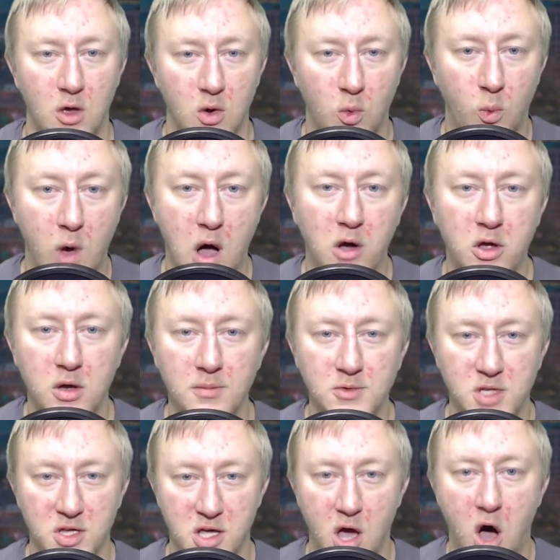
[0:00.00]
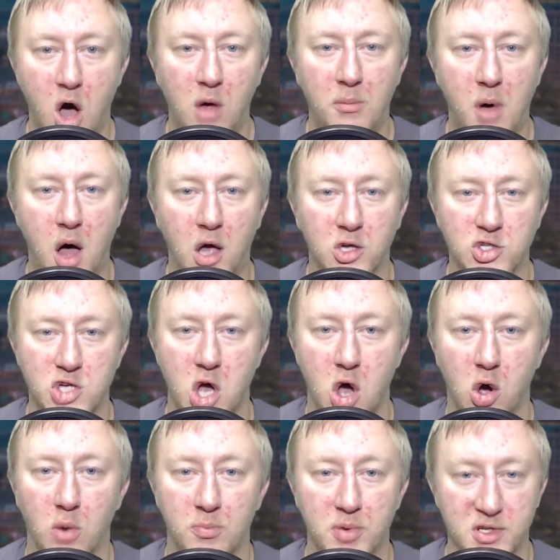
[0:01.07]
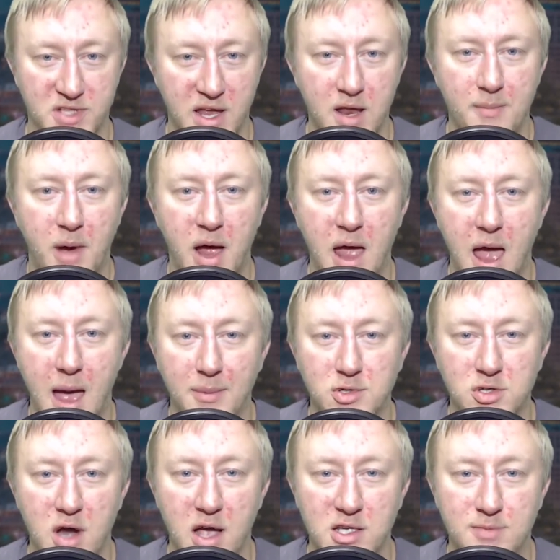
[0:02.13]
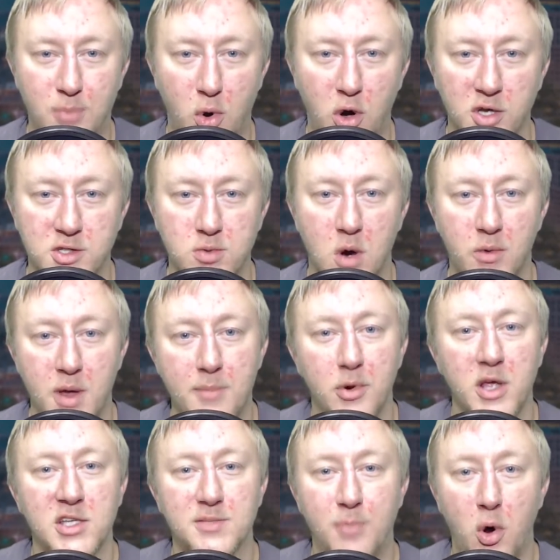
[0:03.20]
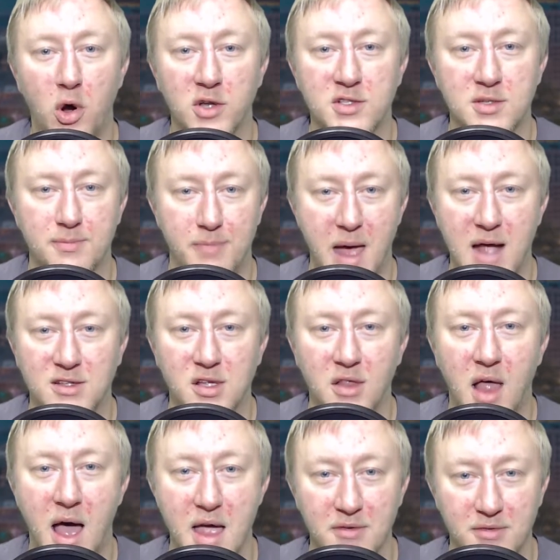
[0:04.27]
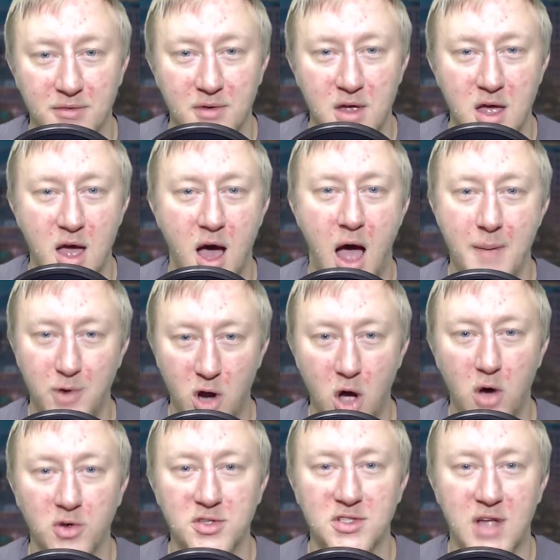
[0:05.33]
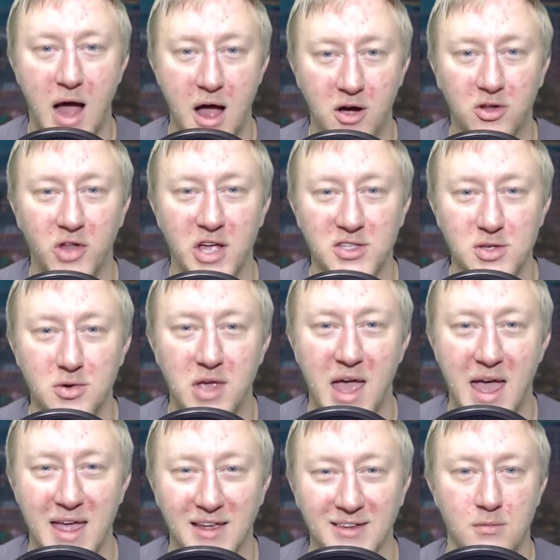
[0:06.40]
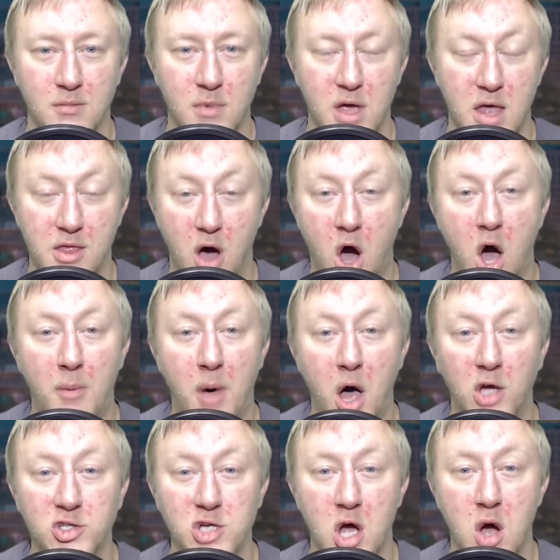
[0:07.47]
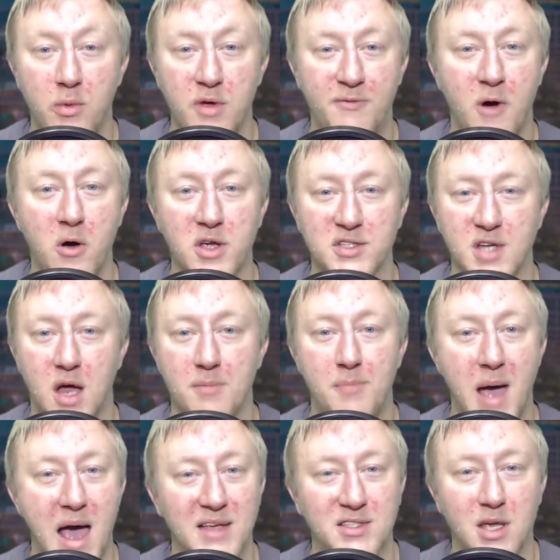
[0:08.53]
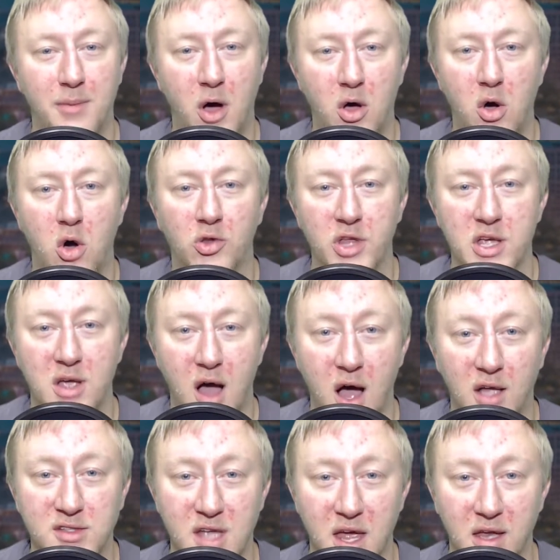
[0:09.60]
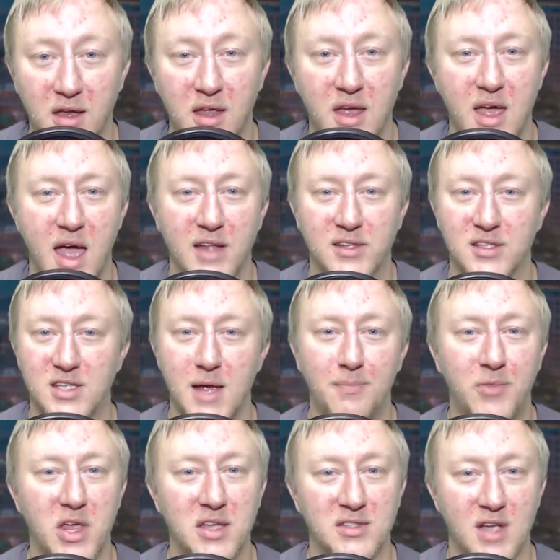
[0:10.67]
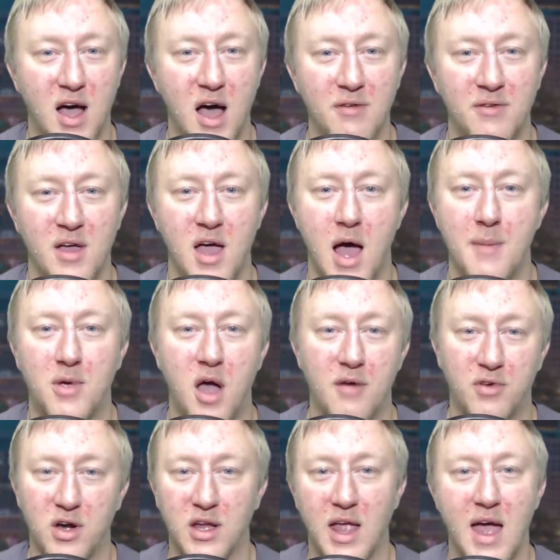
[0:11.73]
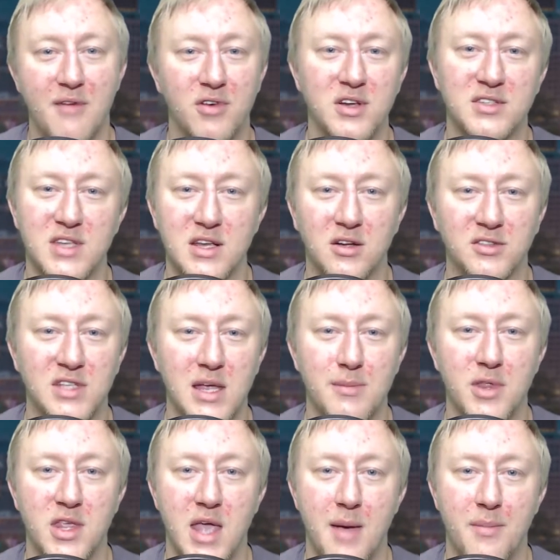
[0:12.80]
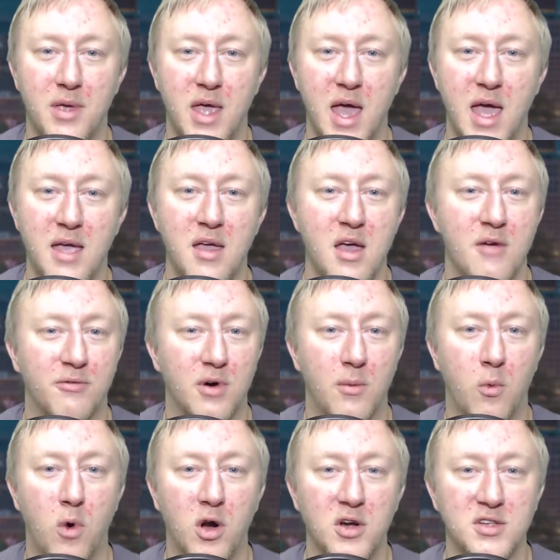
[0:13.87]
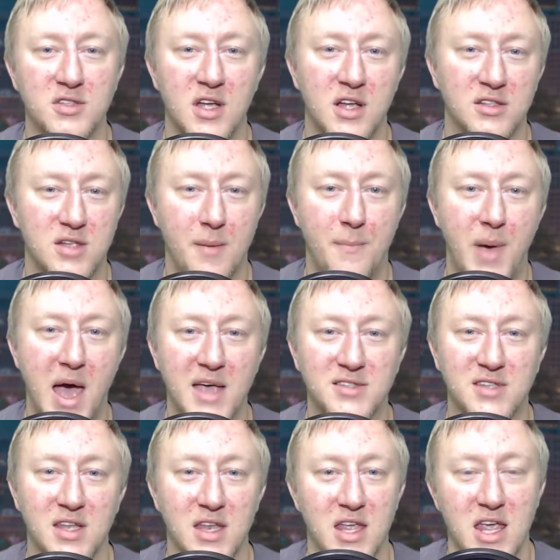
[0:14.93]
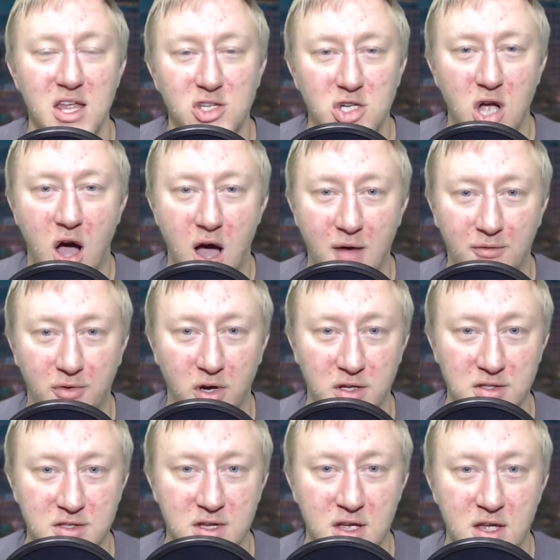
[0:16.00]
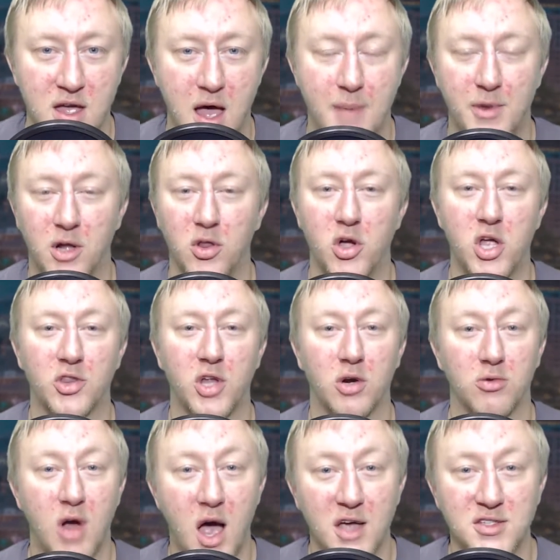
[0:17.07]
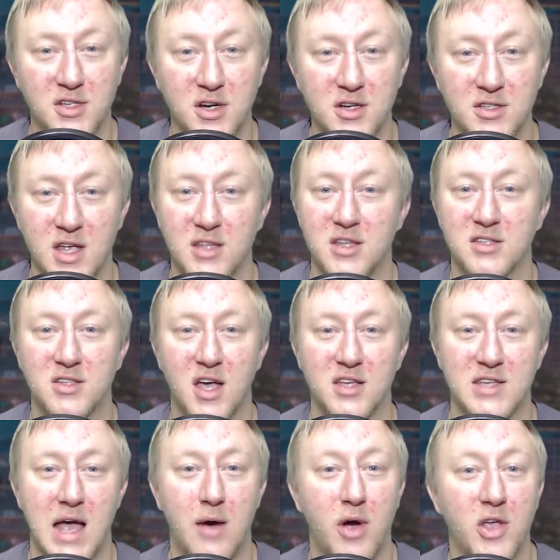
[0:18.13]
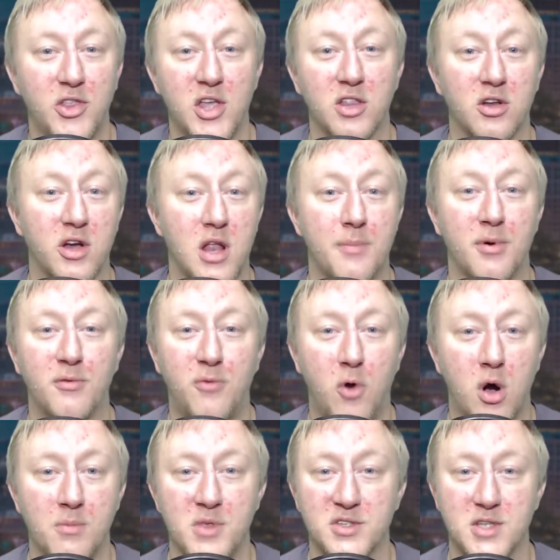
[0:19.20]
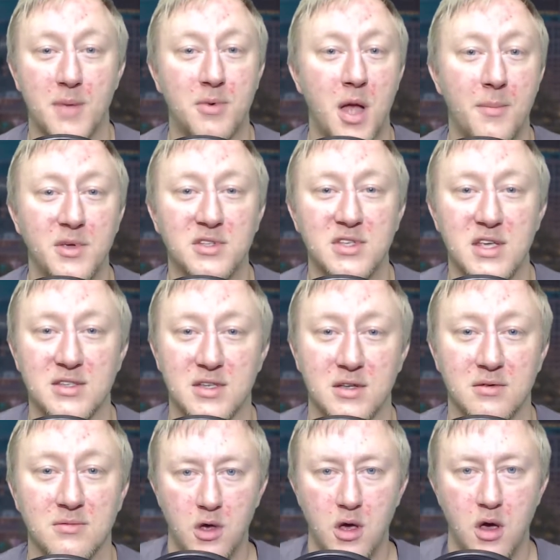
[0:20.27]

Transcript: Welcome to the All Ball Show, presented by Abstract Sports, where we bring sports back to life. I'm your host, Kyle Clay 2K. In the All Ball Show, we focus on basketball-only content, and to tip things off, I'm covering every single team in the NBA from worst to best in each conference. I'm going to look at their rosters and discuss how I think they're going to perform this upcoming season.